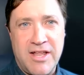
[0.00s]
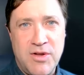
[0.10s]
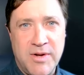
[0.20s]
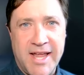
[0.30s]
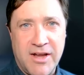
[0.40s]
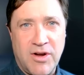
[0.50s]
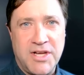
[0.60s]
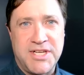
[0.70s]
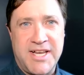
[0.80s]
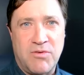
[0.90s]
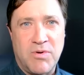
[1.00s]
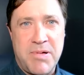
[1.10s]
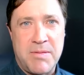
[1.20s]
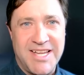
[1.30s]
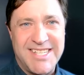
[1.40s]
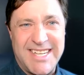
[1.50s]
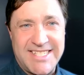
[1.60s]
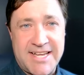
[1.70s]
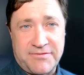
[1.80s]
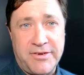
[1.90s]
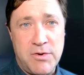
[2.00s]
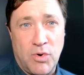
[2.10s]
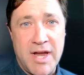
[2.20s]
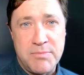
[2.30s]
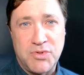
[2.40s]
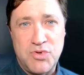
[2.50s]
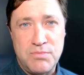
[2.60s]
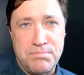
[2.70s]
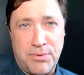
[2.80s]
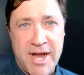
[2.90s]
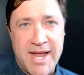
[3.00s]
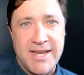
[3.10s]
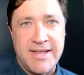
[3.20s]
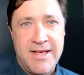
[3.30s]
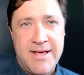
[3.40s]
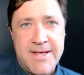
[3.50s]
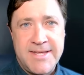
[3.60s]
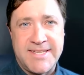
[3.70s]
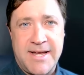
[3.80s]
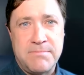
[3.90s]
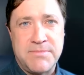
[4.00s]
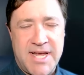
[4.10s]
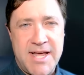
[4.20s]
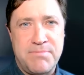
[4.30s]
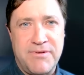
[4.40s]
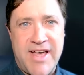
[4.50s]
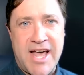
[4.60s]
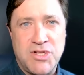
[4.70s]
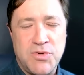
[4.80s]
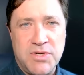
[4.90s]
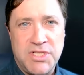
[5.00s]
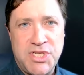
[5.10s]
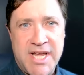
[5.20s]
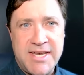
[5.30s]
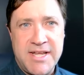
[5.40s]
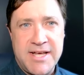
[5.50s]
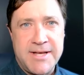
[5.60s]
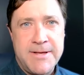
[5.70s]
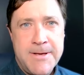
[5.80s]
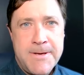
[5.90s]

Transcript: Newt Gingrich, and how Republicans successfully were able to brand some type of actual agenda.